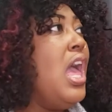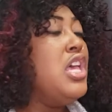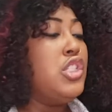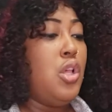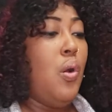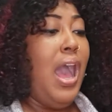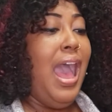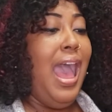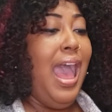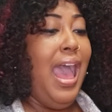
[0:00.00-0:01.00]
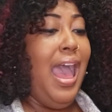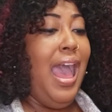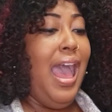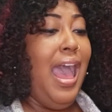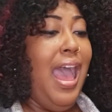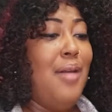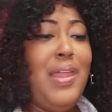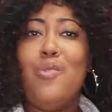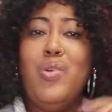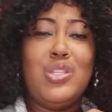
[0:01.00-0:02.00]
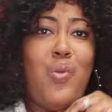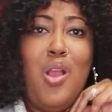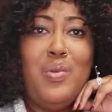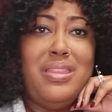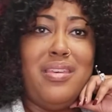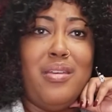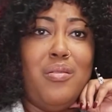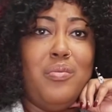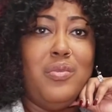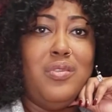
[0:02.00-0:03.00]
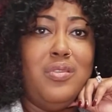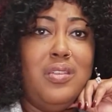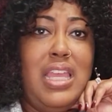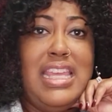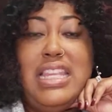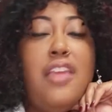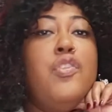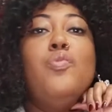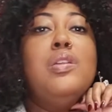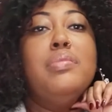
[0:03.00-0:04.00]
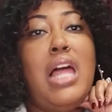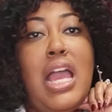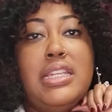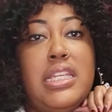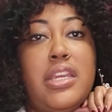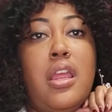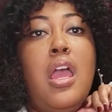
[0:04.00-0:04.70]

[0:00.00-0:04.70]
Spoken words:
So I'm like, what's wrong with them? Is everyone blind here?